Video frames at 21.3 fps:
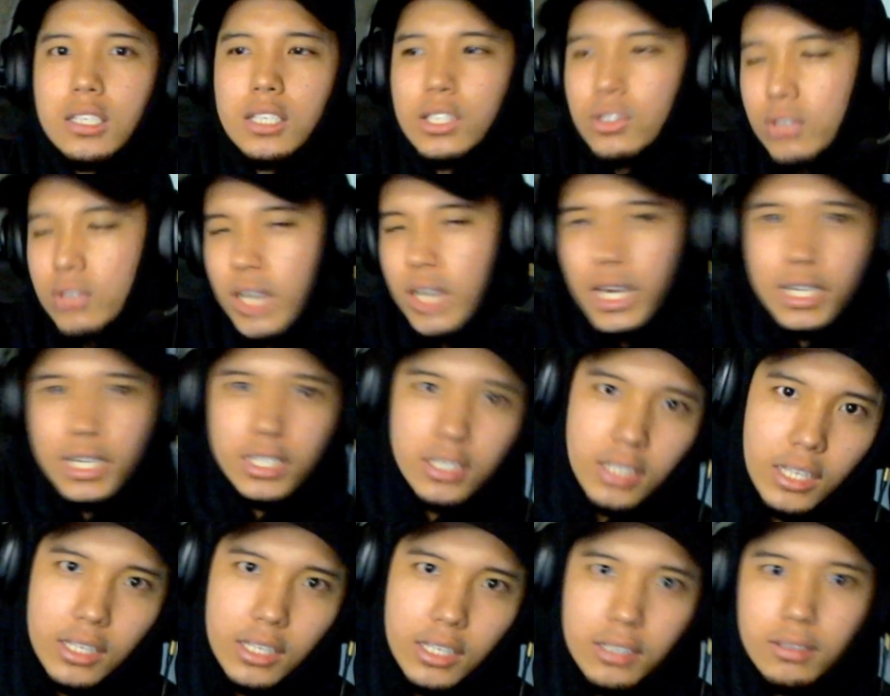you gotta
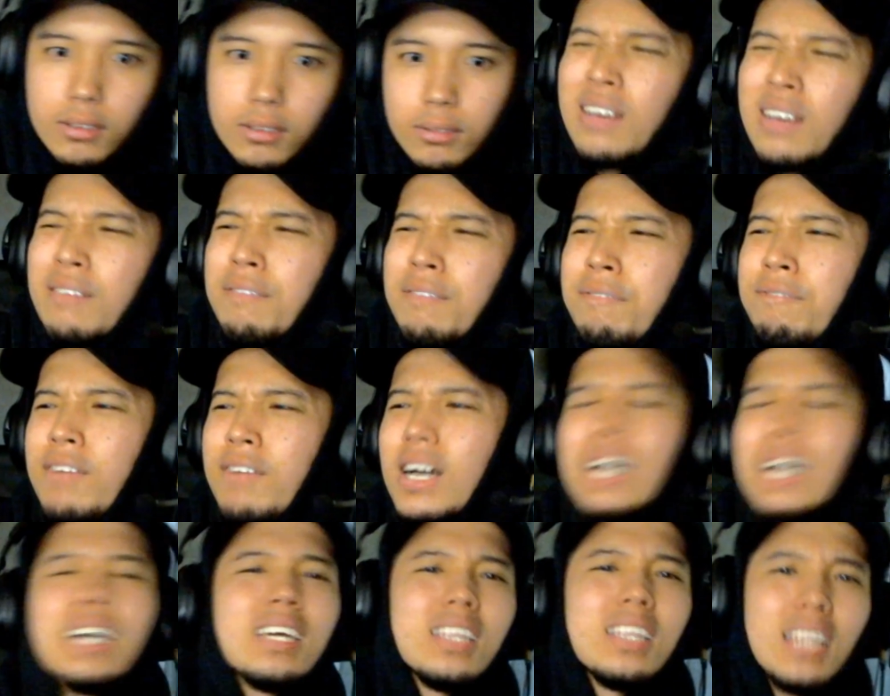stay."
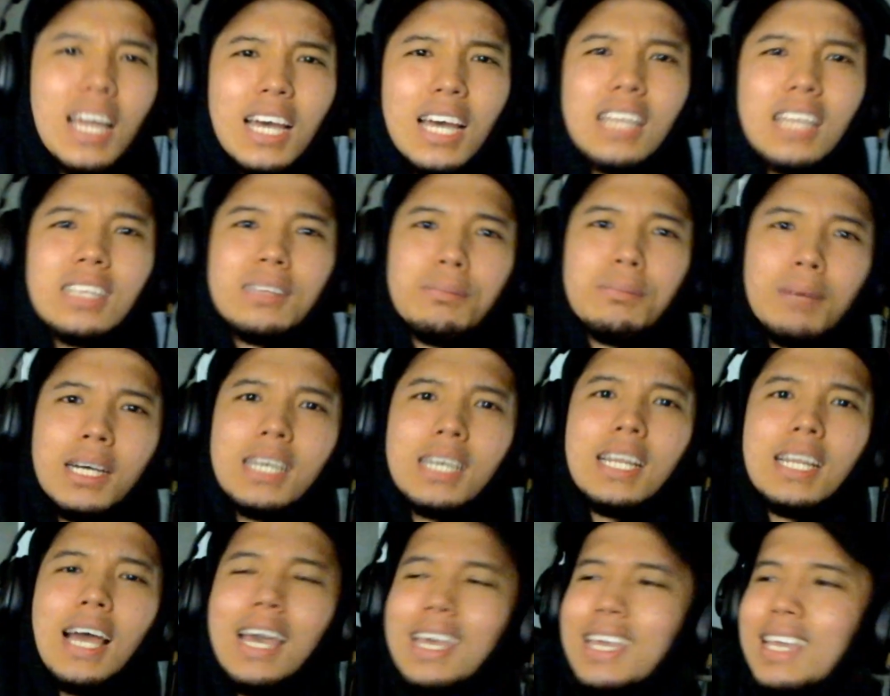Fuck that,
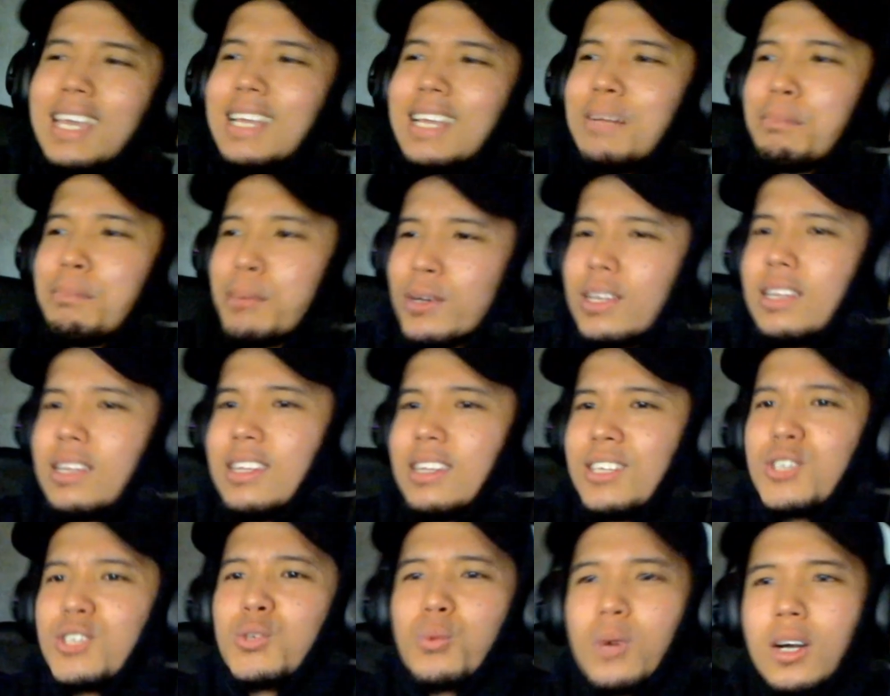man. I ain't put in
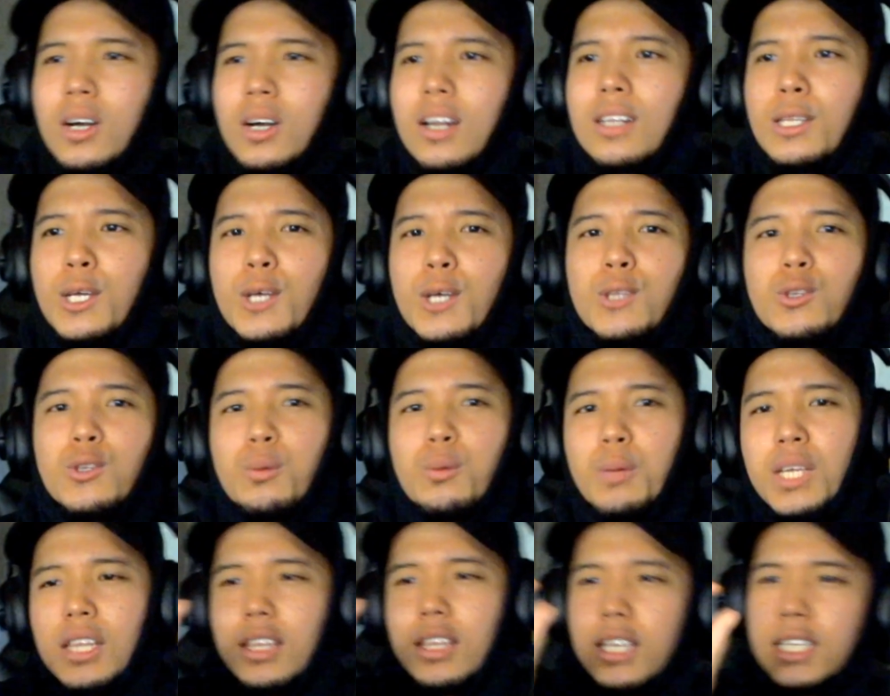this world to
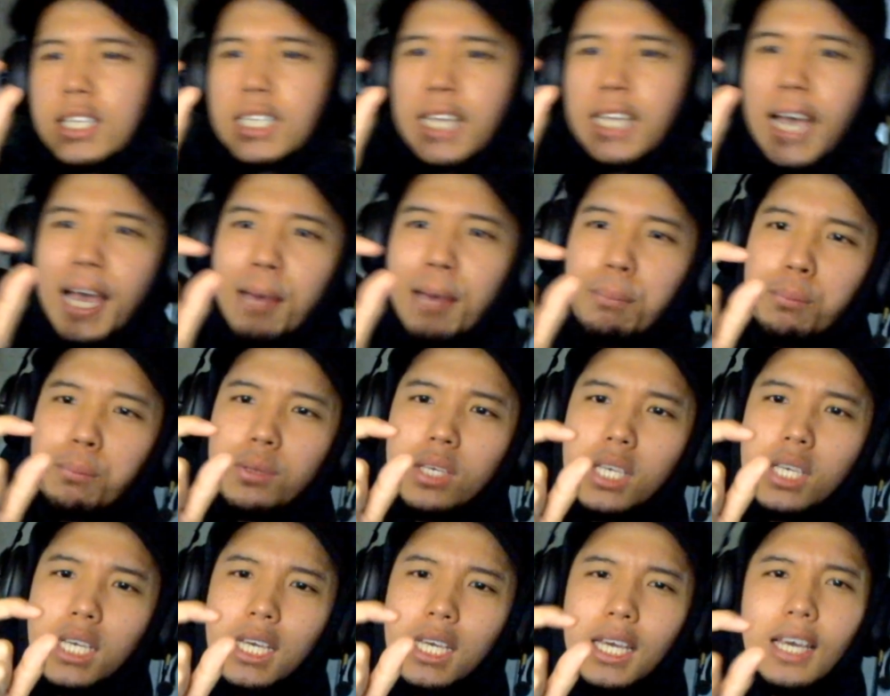be this
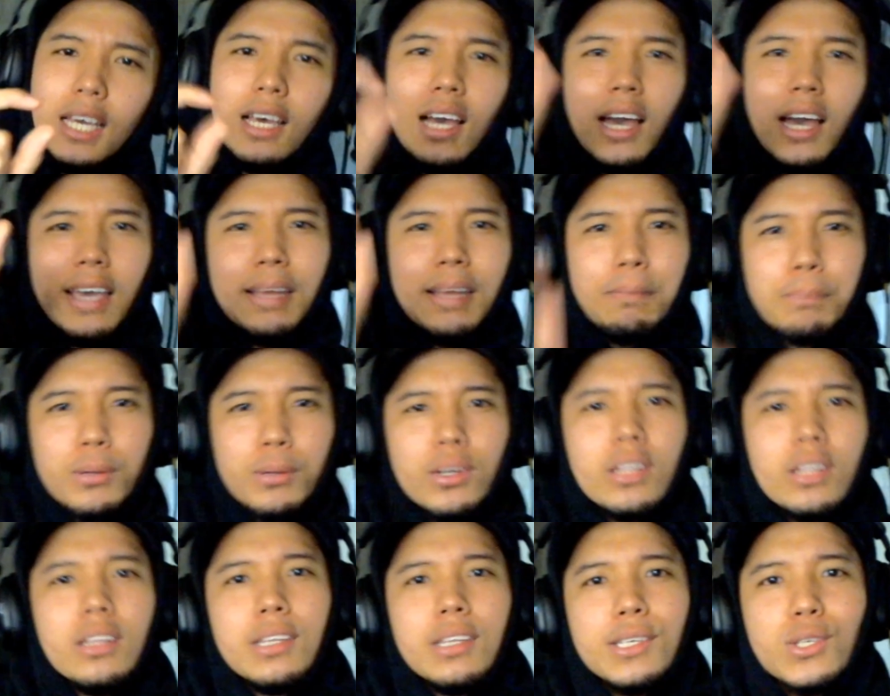happy. I ain't put
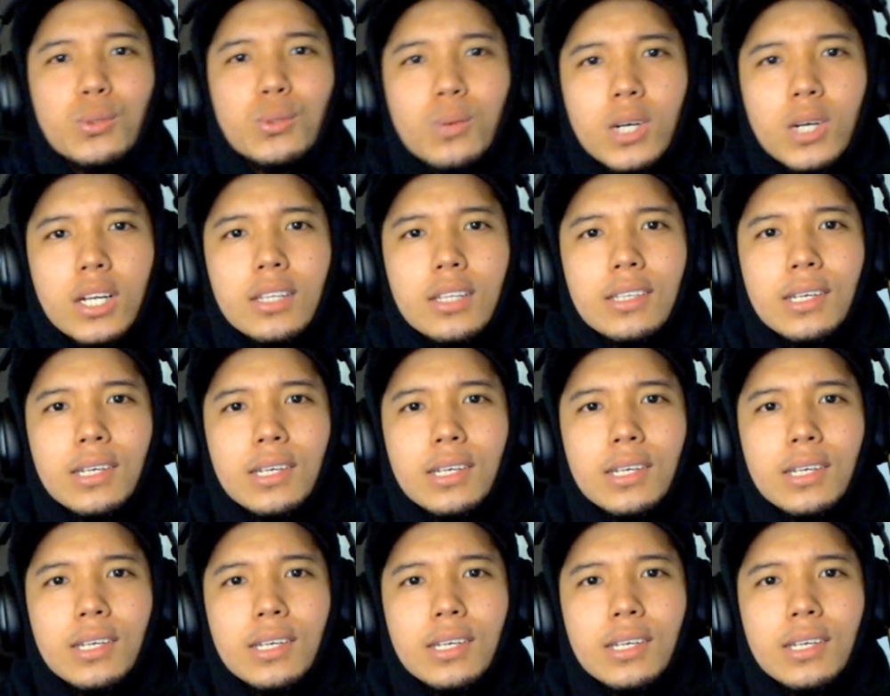in this world